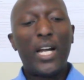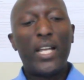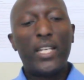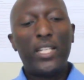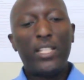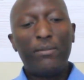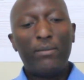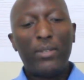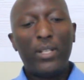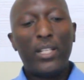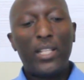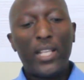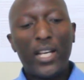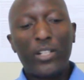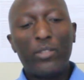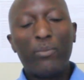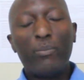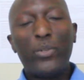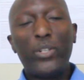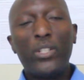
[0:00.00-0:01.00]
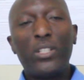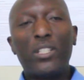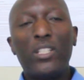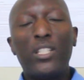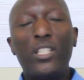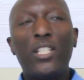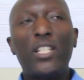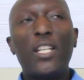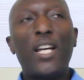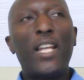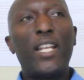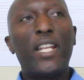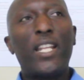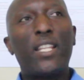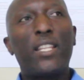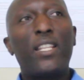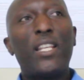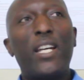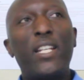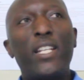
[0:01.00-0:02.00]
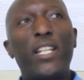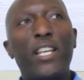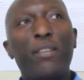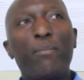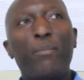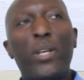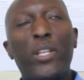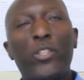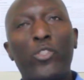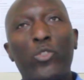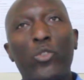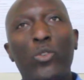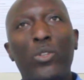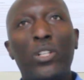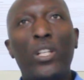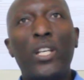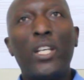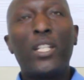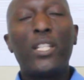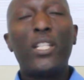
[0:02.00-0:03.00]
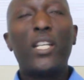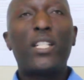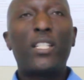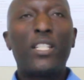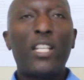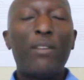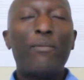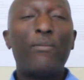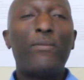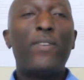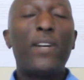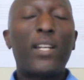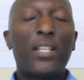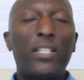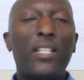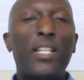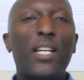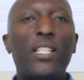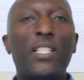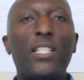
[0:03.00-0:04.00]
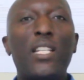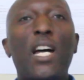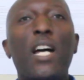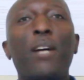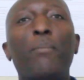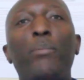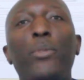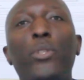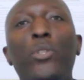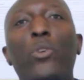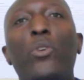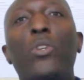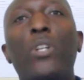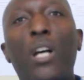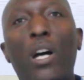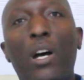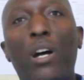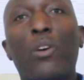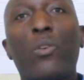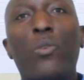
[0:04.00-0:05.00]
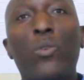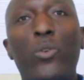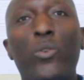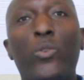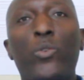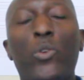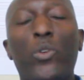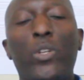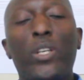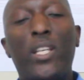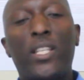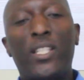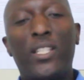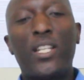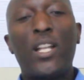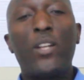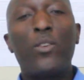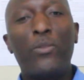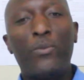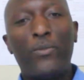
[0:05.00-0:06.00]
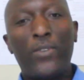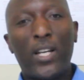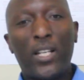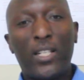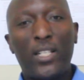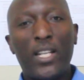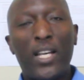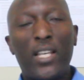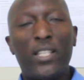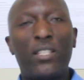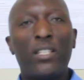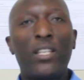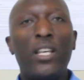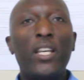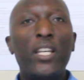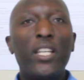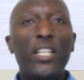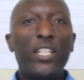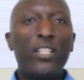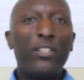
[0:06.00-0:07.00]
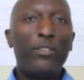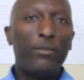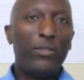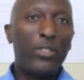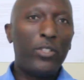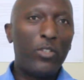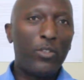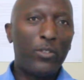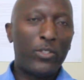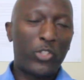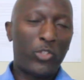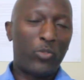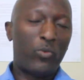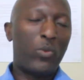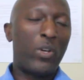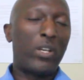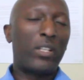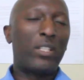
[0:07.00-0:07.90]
And even that brings in another dimension, that some factors are beyond our control, external factors, individual